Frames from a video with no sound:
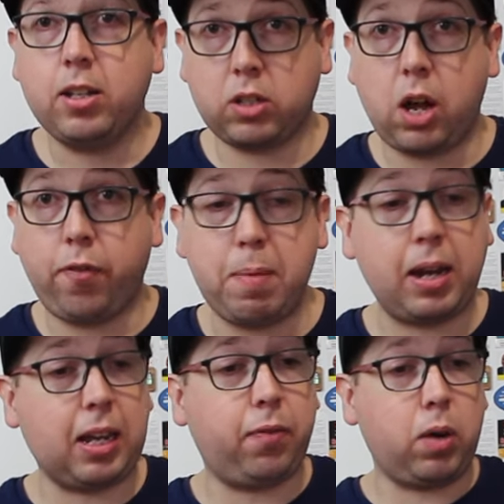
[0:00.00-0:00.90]
It's time for
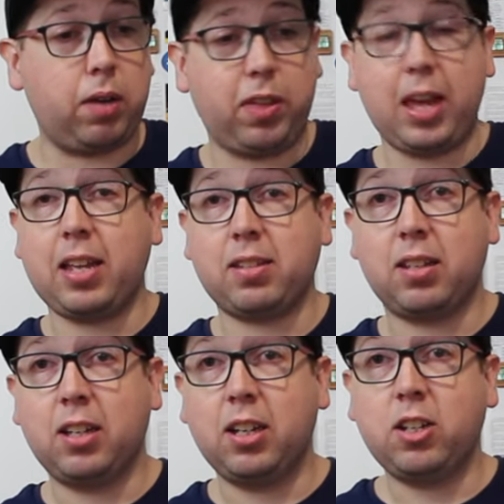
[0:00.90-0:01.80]
me to give one of
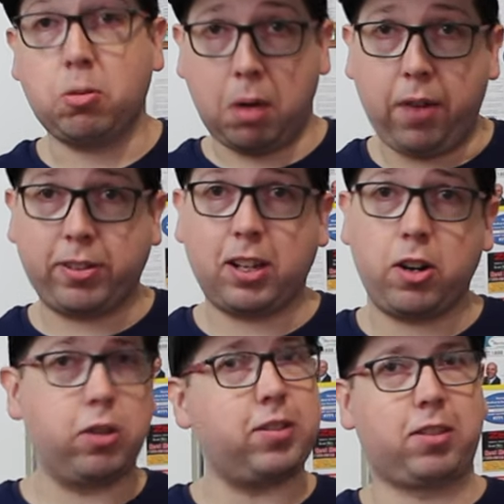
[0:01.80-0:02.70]
these to my
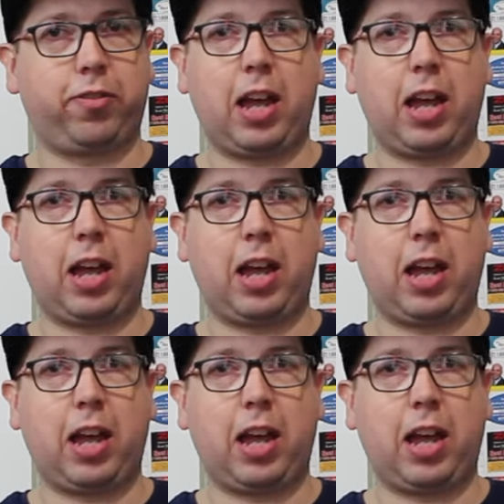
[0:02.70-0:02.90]
offsider who sits off